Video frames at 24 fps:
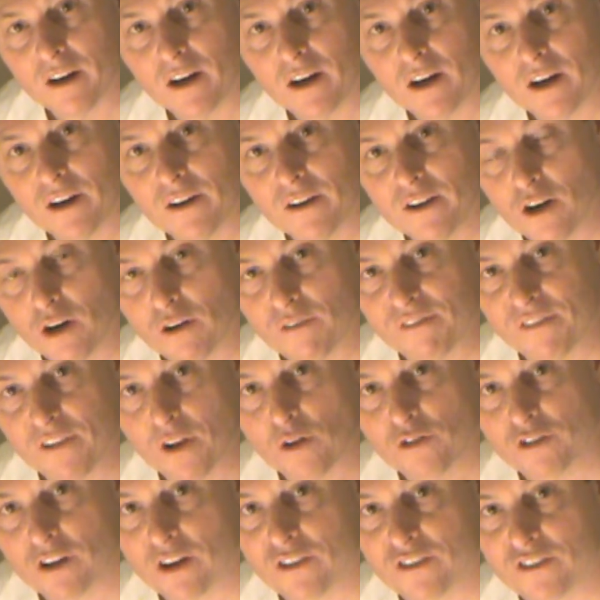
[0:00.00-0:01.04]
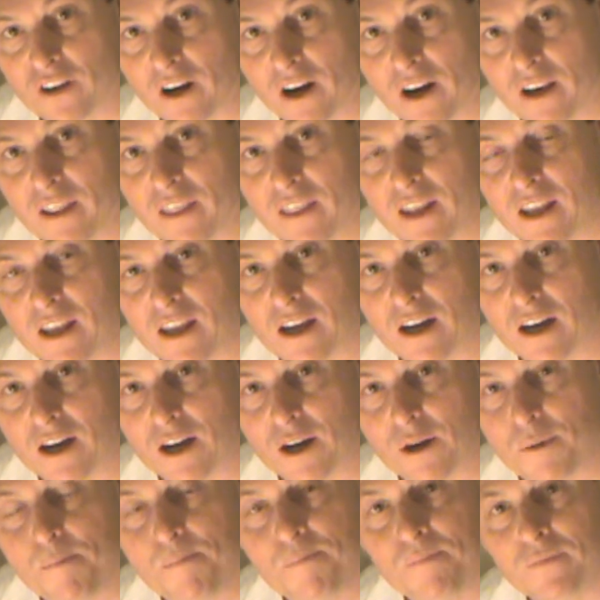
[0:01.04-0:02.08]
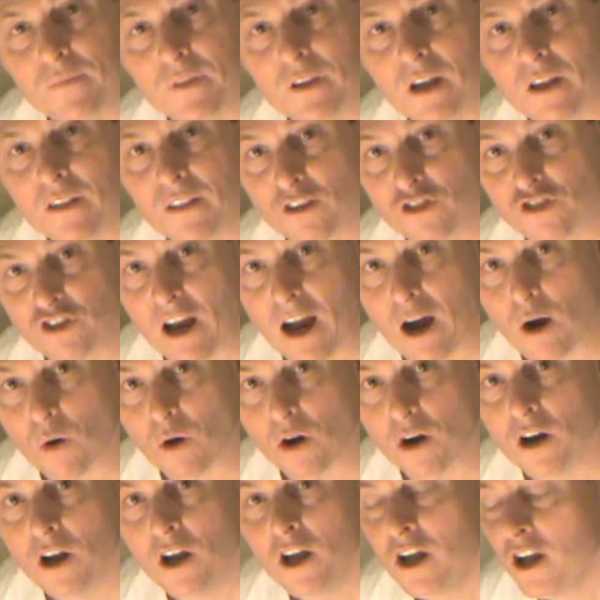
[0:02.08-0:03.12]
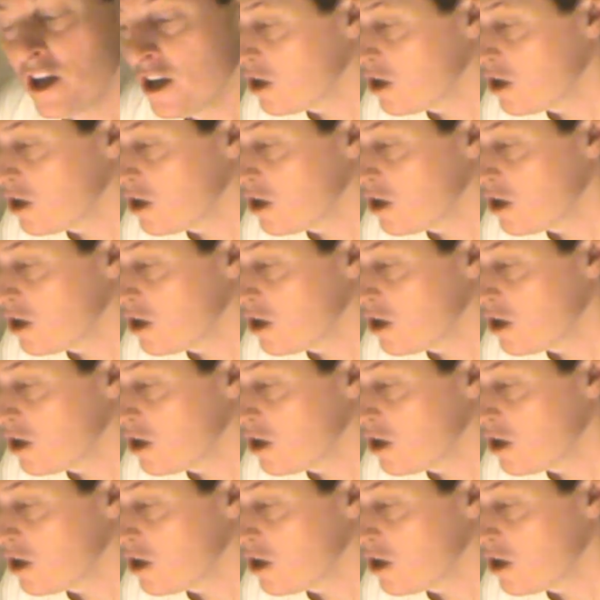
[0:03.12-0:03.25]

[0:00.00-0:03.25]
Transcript: uh, you know flows outside of the, uh, the shower.